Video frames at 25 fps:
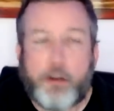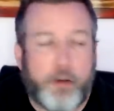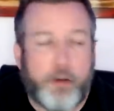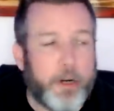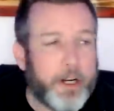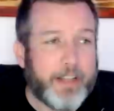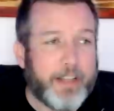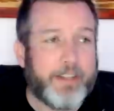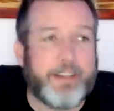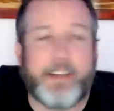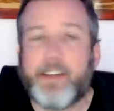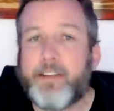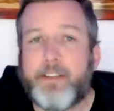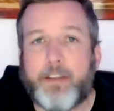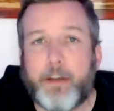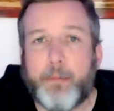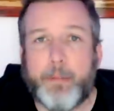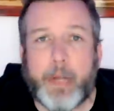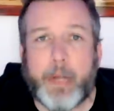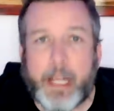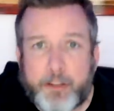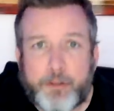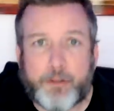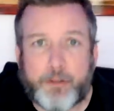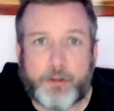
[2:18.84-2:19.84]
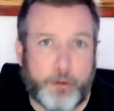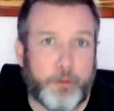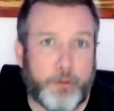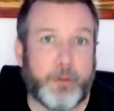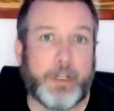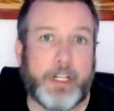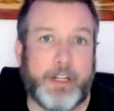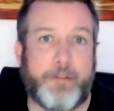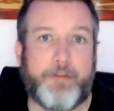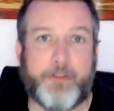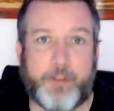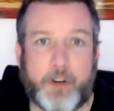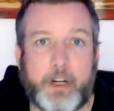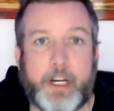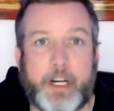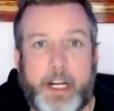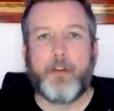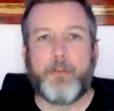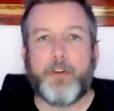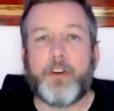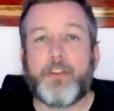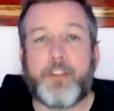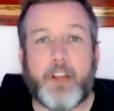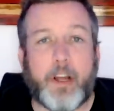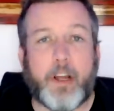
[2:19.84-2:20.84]
criticism and scrutiny free.
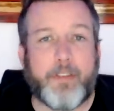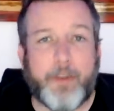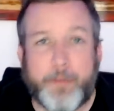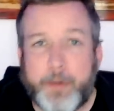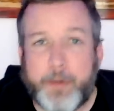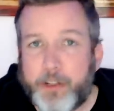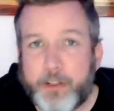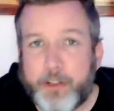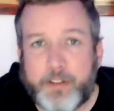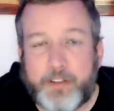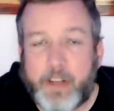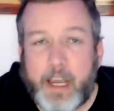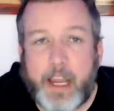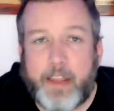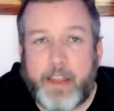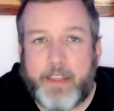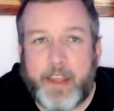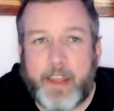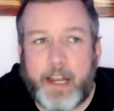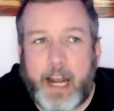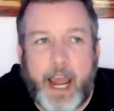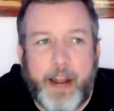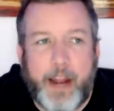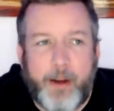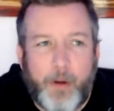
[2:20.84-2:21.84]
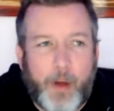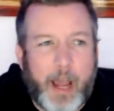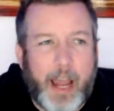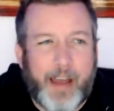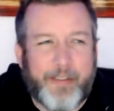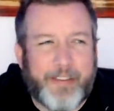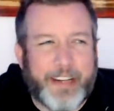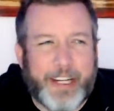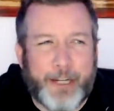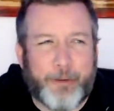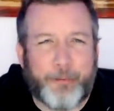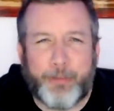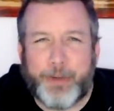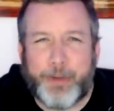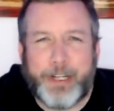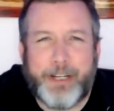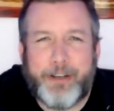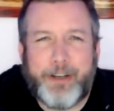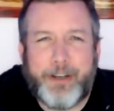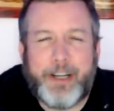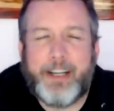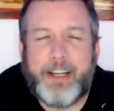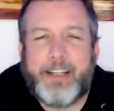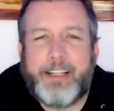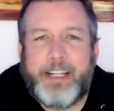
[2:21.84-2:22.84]
First off, let me just say that I don't have any real
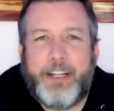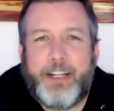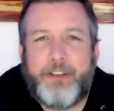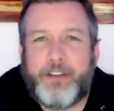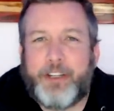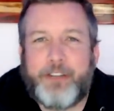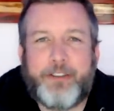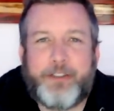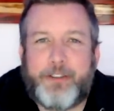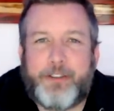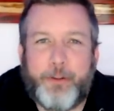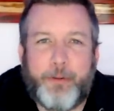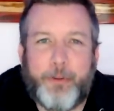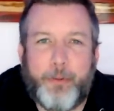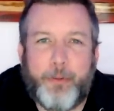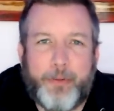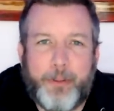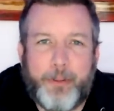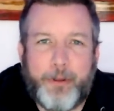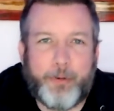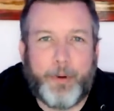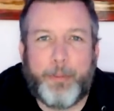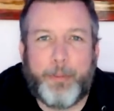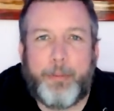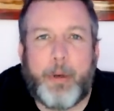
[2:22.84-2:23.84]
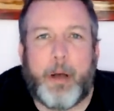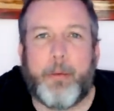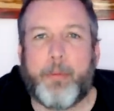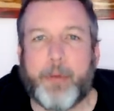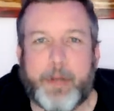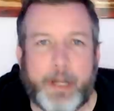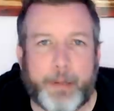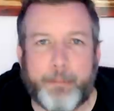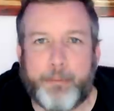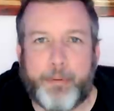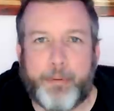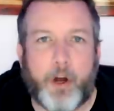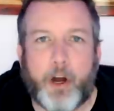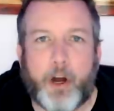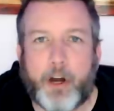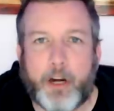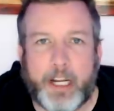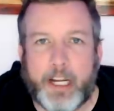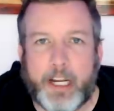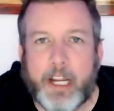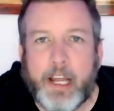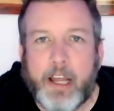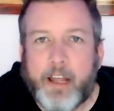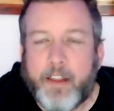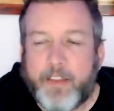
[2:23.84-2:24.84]
allegiance to the Republican
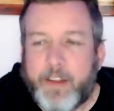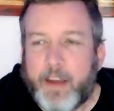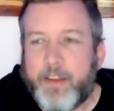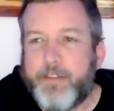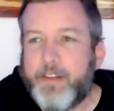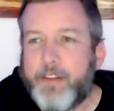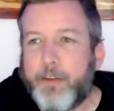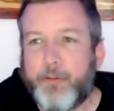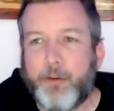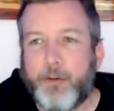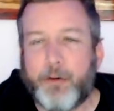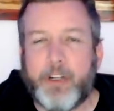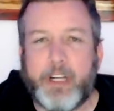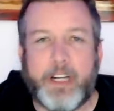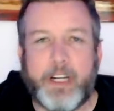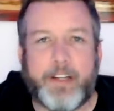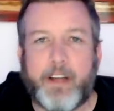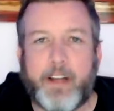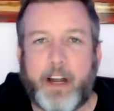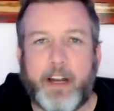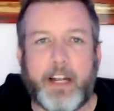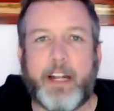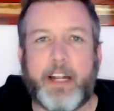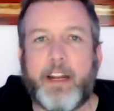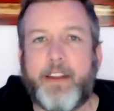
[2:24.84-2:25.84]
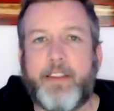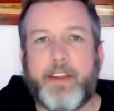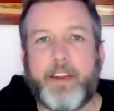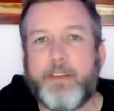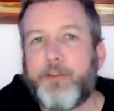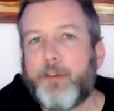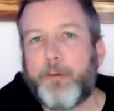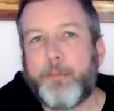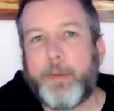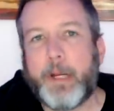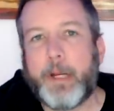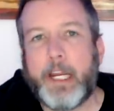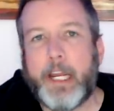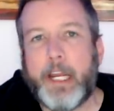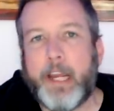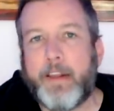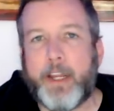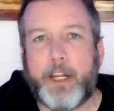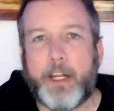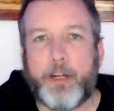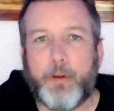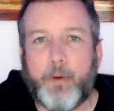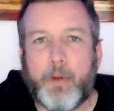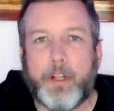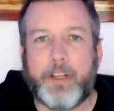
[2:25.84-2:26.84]
Party. They've never really done anything for me and
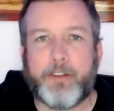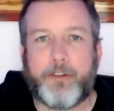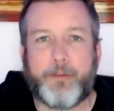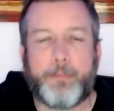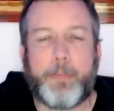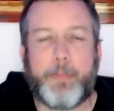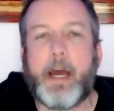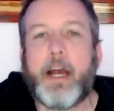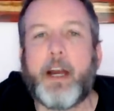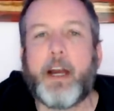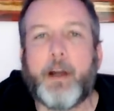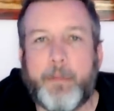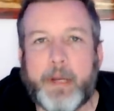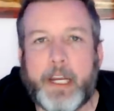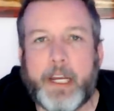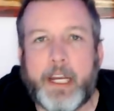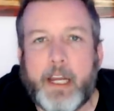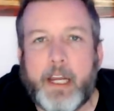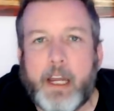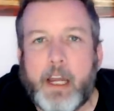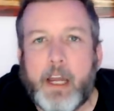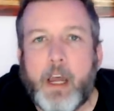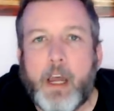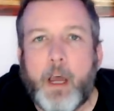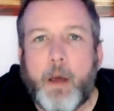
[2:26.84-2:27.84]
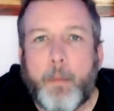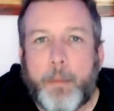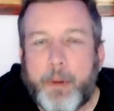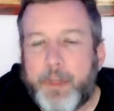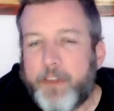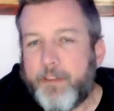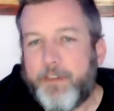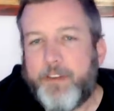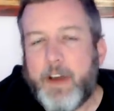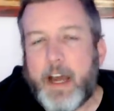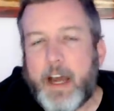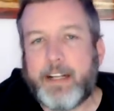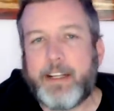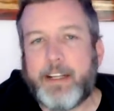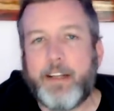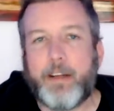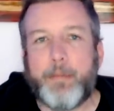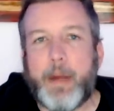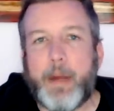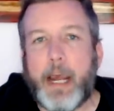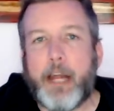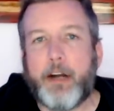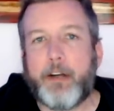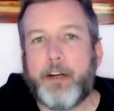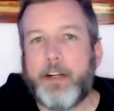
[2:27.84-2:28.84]
they don't inspire me. But the fact of the
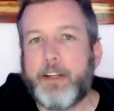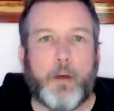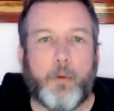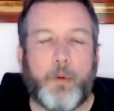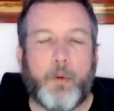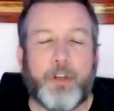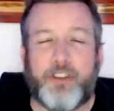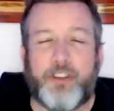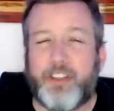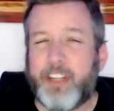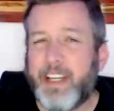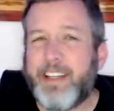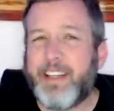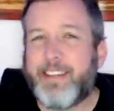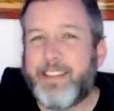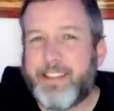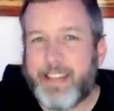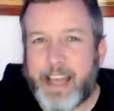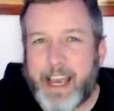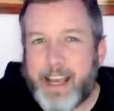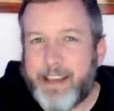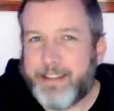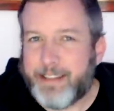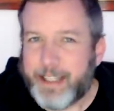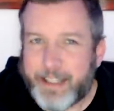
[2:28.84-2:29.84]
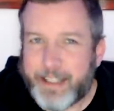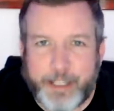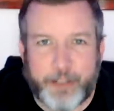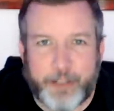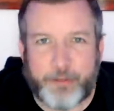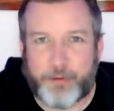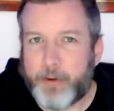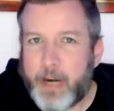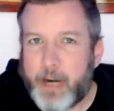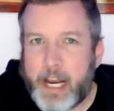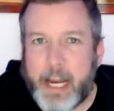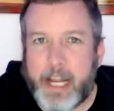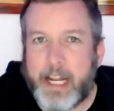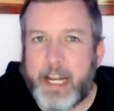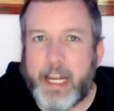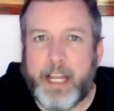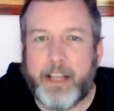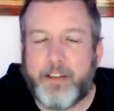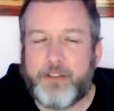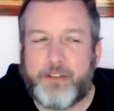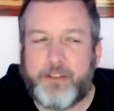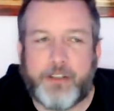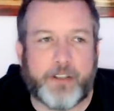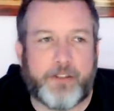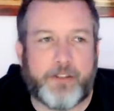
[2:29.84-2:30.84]
matter is, what she says in this rant
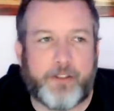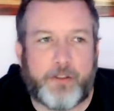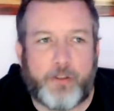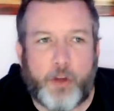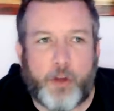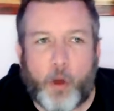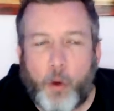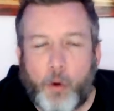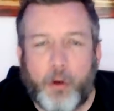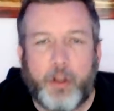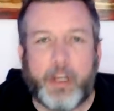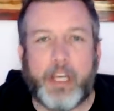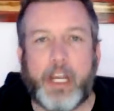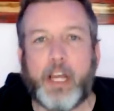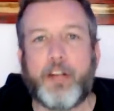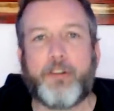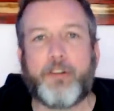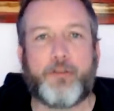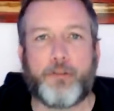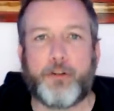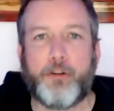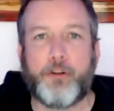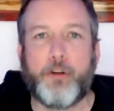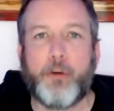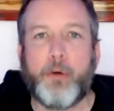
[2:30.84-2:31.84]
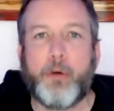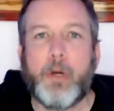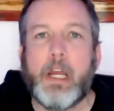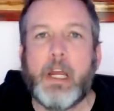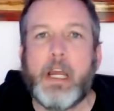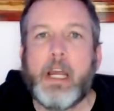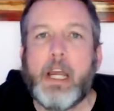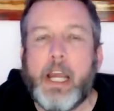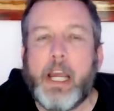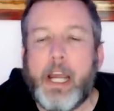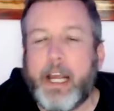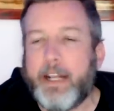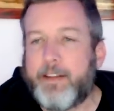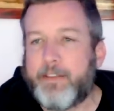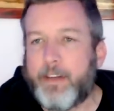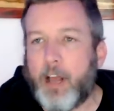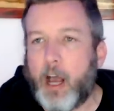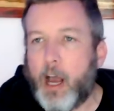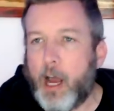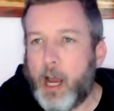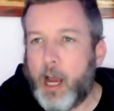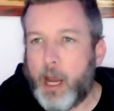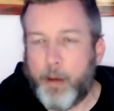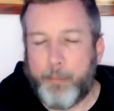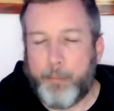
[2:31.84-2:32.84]
is just totally untrue. It's
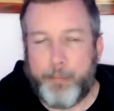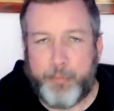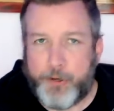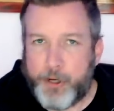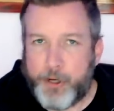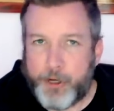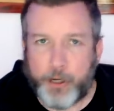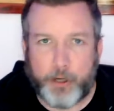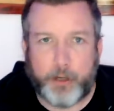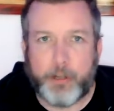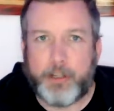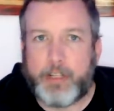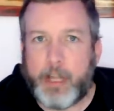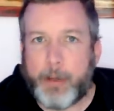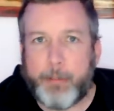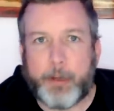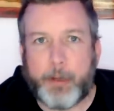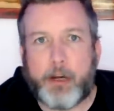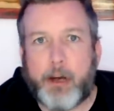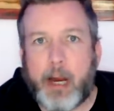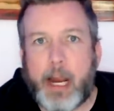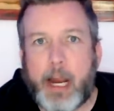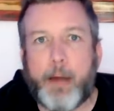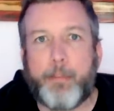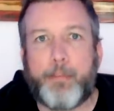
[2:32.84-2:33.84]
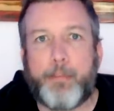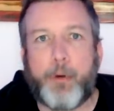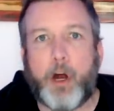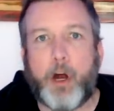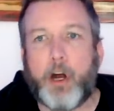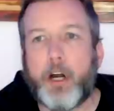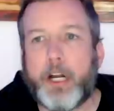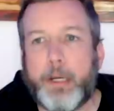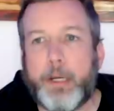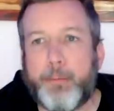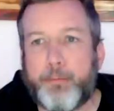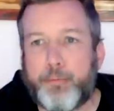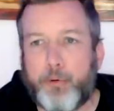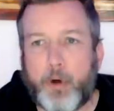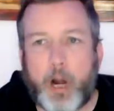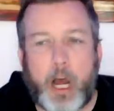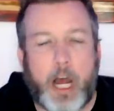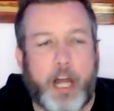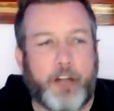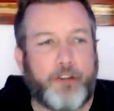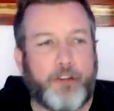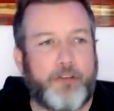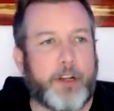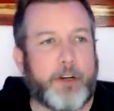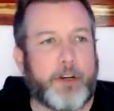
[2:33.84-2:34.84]
a pure Democrat Party
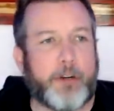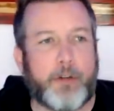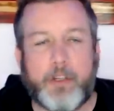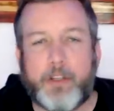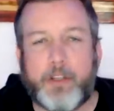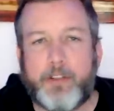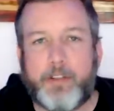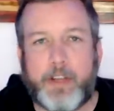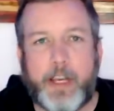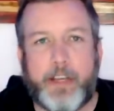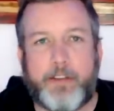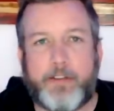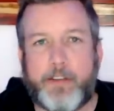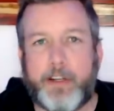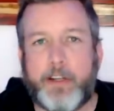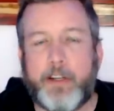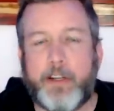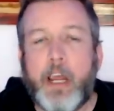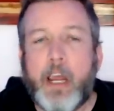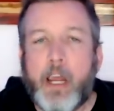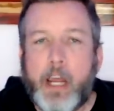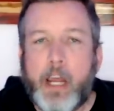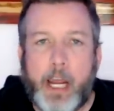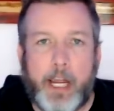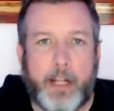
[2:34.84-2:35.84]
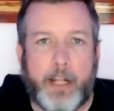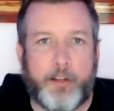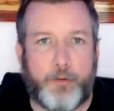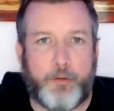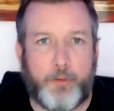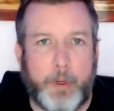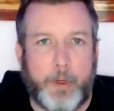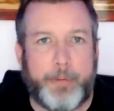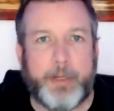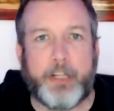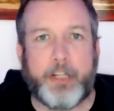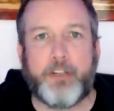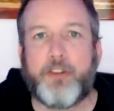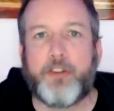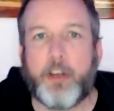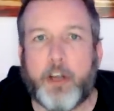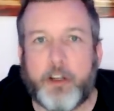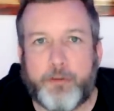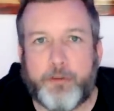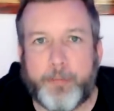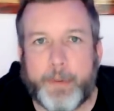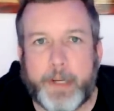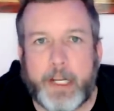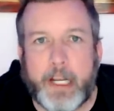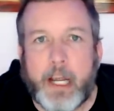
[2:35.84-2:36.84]
broad generalization and sweeping
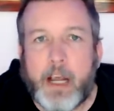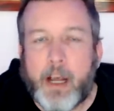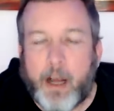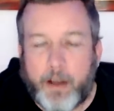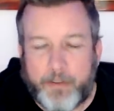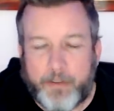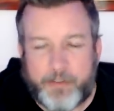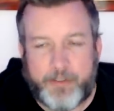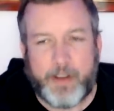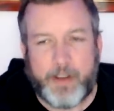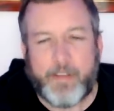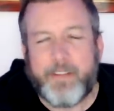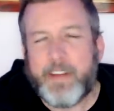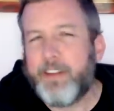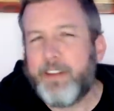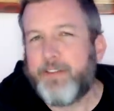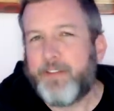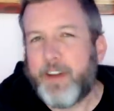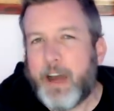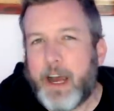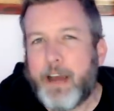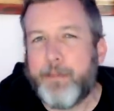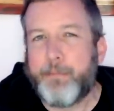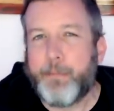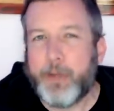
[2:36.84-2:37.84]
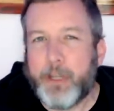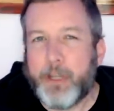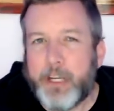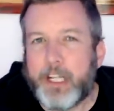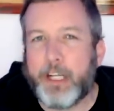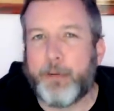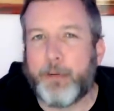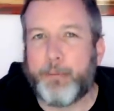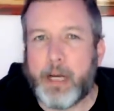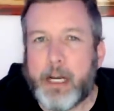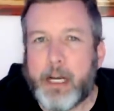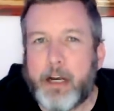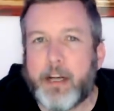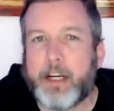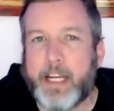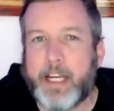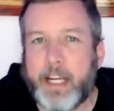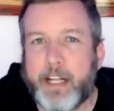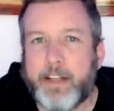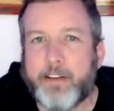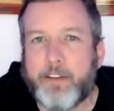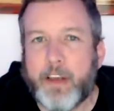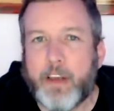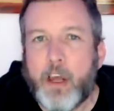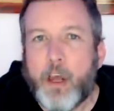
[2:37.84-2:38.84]
judgment of 75 million
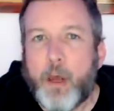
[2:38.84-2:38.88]
Americans